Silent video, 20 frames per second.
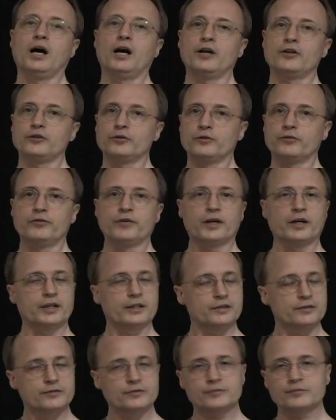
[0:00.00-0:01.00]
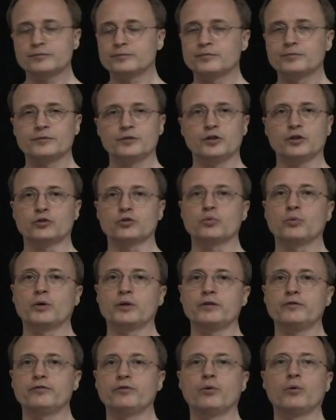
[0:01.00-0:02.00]
you'll find, you know,
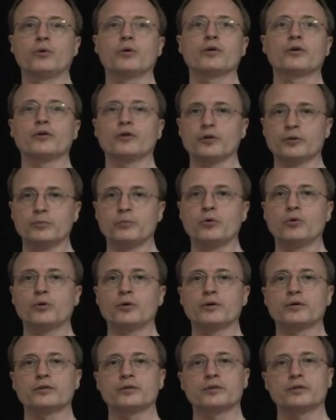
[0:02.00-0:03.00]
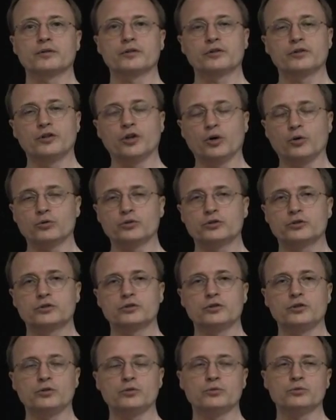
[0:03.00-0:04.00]
24 or more notes
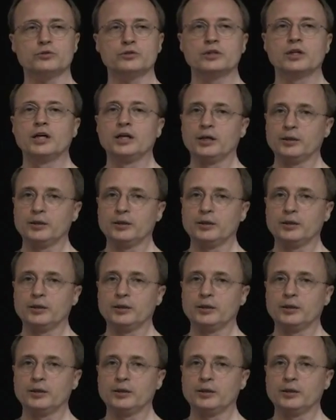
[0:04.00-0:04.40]
to use.